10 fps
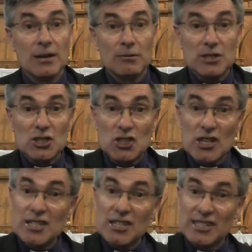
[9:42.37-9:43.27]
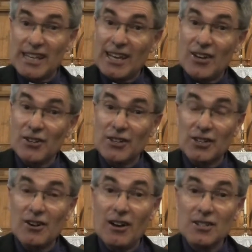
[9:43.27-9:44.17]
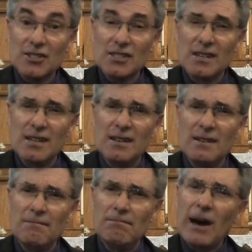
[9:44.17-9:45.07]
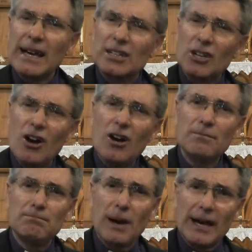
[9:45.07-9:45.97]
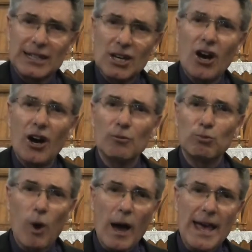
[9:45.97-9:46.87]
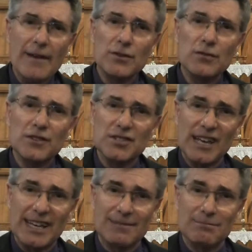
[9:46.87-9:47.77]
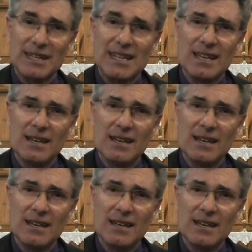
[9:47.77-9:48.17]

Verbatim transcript: which Jesus echoed on the cross My God, my God, why have you forsaken me?